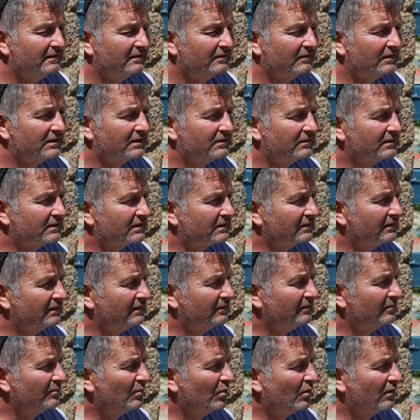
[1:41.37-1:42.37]
which was
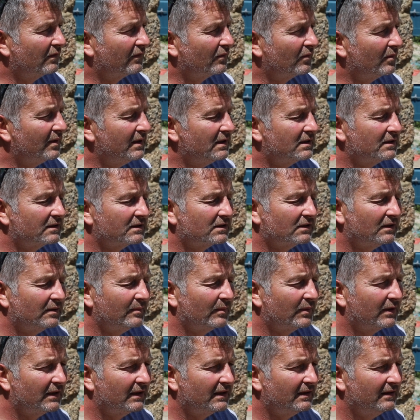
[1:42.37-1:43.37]
more of a winter time
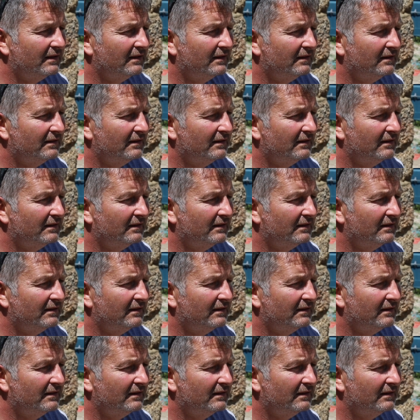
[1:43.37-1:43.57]
thing.